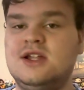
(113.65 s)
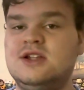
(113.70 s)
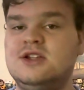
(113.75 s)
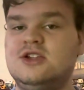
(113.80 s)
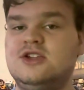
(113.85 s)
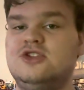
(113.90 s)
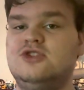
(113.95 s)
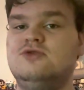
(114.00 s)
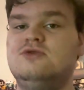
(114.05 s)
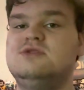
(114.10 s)

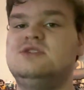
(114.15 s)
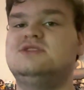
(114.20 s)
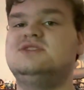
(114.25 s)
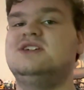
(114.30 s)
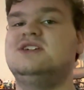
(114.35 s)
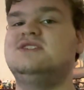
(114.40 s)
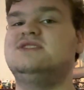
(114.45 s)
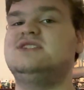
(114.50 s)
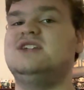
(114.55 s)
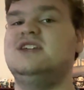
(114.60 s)
The dude
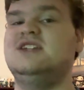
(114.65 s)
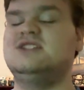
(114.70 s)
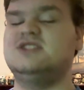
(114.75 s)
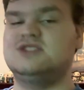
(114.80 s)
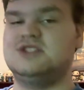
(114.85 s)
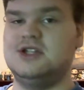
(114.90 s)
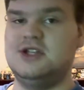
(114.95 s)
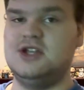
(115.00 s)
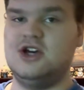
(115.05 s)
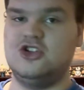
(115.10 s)
says it's
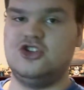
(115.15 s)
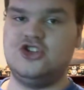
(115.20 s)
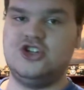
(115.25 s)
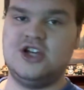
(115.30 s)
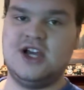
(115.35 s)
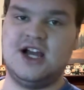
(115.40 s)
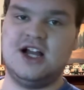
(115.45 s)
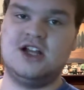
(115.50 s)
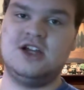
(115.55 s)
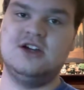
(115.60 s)
the
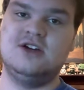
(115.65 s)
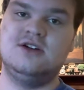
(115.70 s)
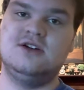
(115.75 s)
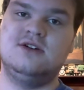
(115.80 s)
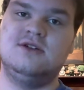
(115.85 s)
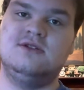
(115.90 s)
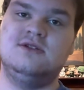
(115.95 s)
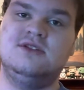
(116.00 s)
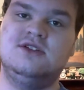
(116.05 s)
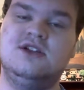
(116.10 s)
Nutshack
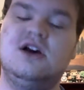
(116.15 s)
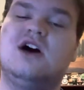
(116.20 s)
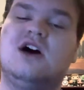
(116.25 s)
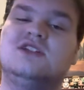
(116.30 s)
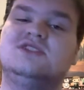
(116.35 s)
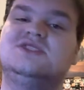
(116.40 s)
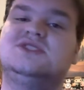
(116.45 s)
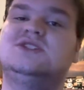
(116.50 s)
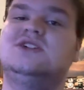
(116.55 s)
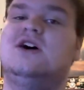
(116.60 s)

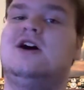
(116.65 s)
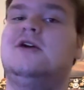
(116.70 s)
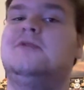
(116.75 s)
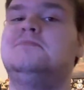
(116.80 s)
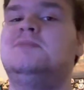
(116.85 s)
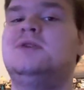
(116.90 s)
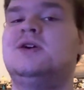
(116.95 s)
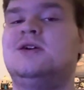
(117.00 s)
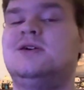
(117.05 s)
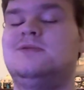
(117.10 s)

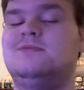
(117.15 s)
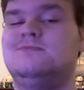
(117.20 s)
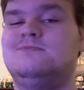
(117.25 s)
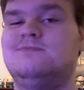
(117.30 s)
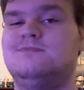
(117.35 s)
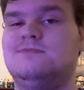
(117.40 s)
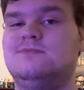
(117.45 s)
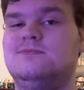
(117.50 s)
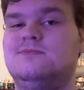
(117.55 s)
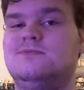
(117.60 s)
non-stop. Hmm.